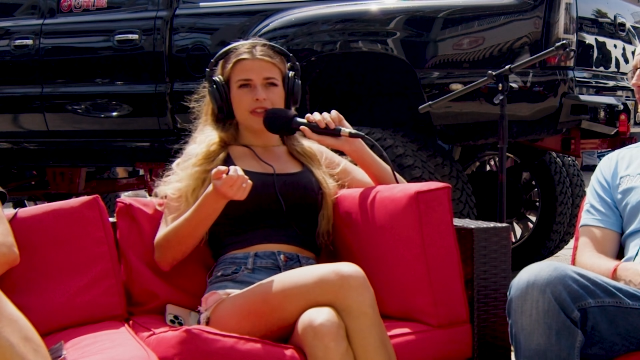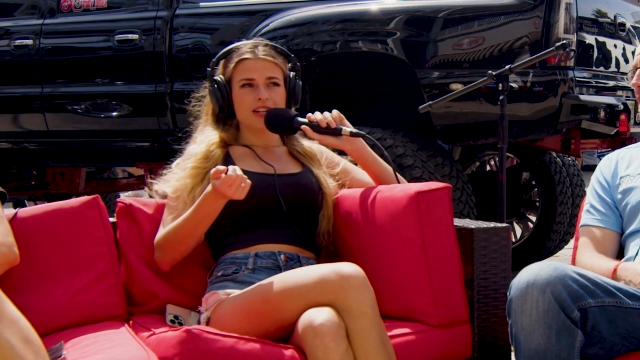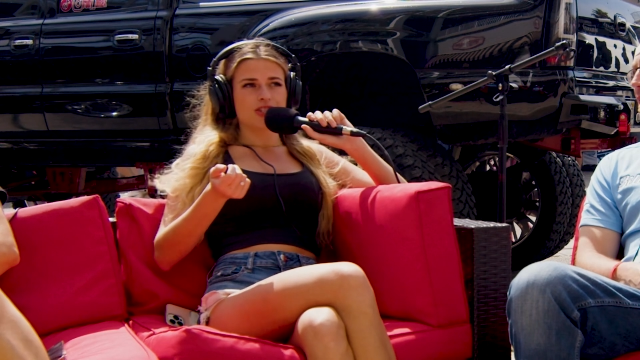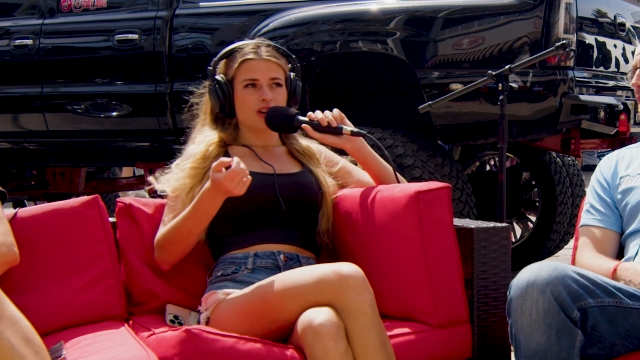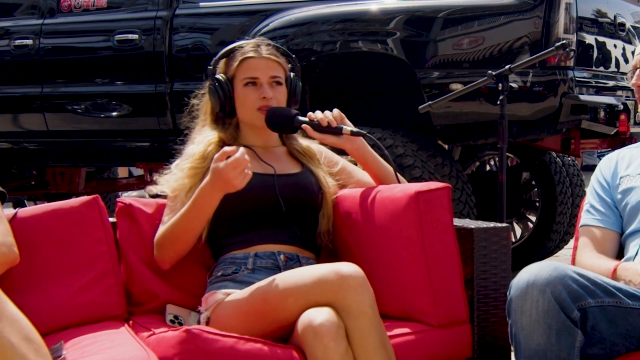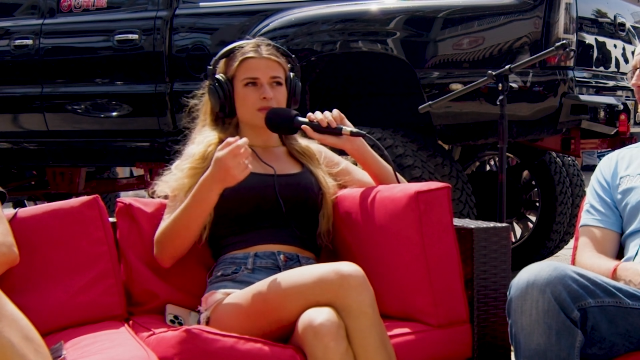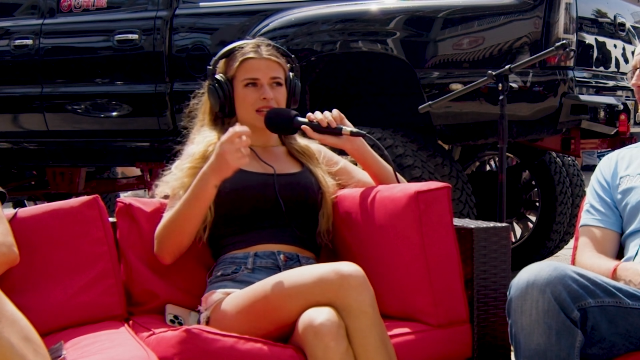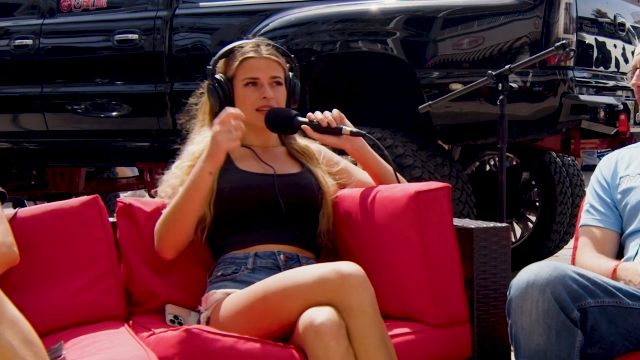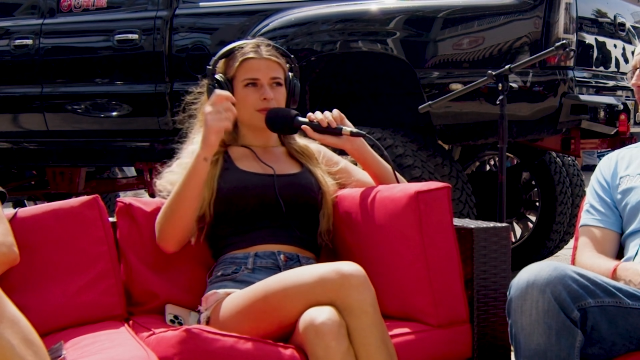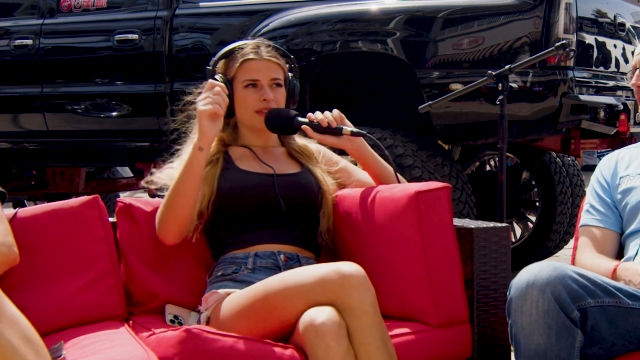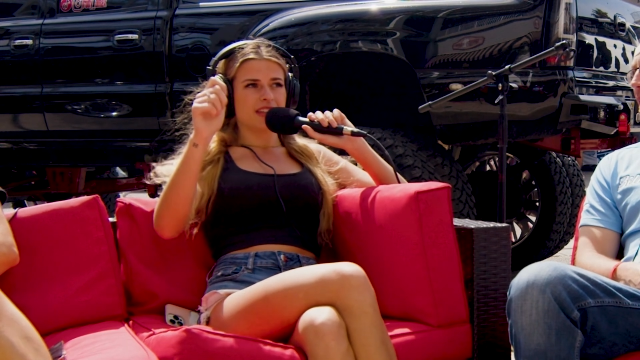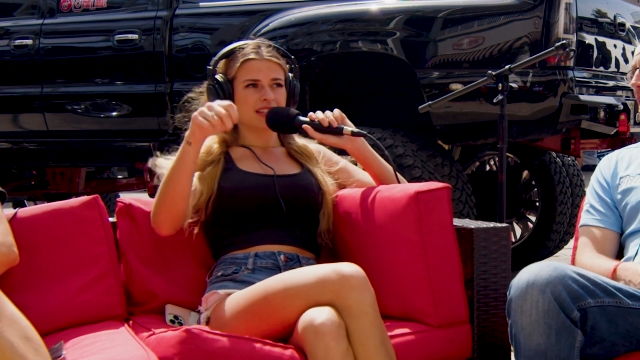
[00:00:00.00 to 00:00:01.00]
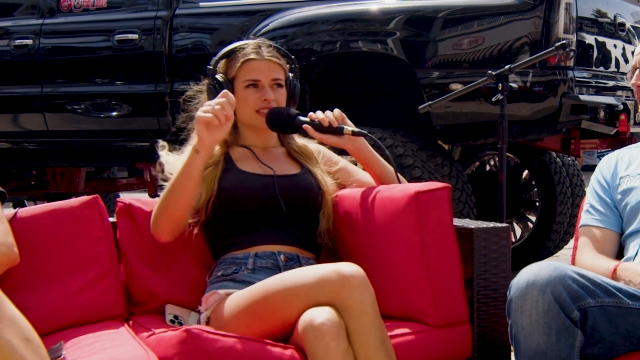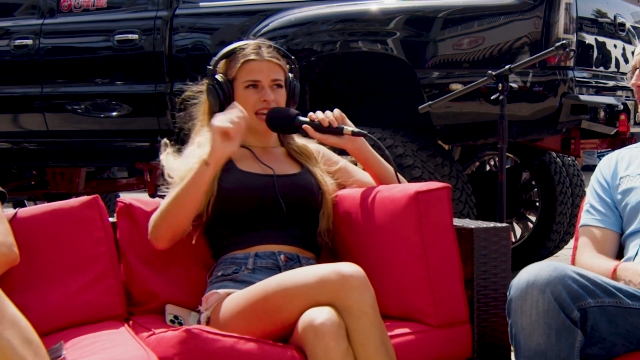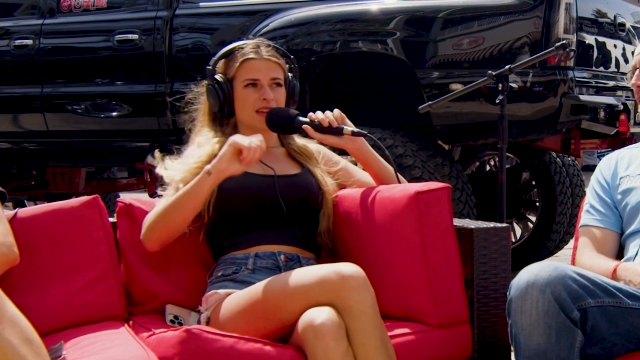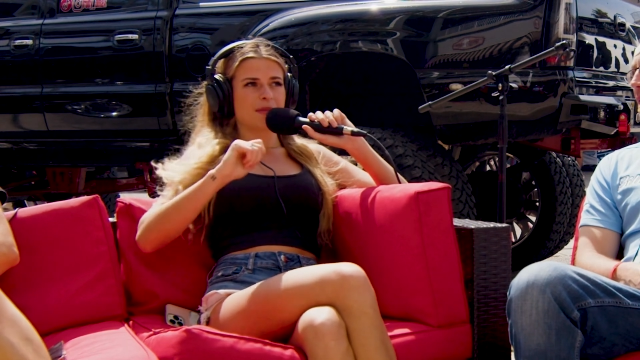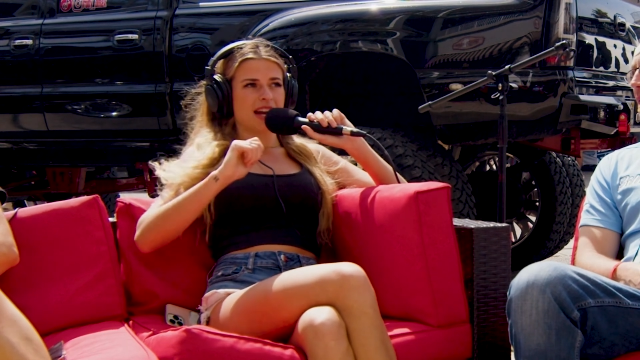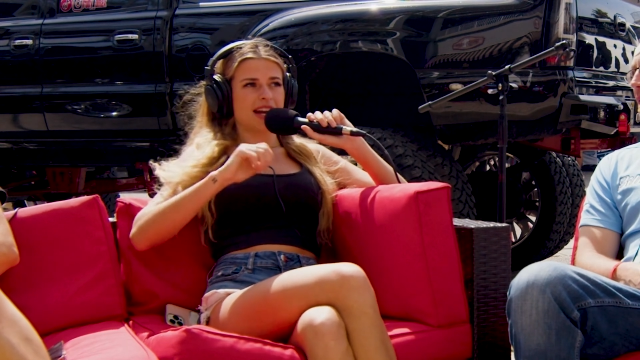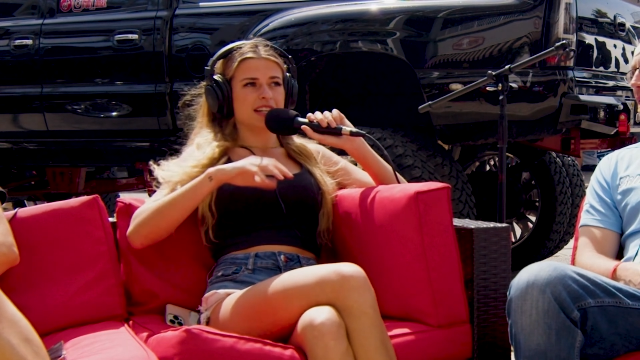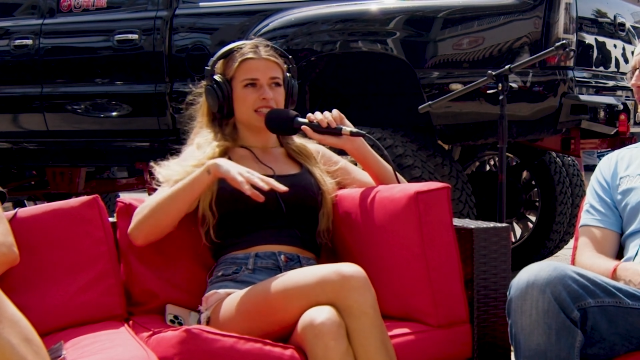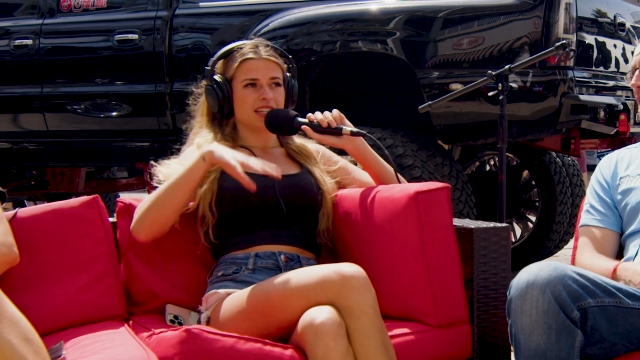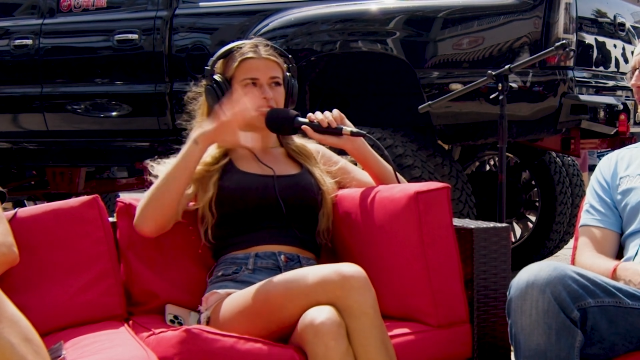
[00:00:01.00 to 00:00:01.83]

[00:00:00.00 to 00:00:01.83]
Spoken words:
they showed me when they scan my ID,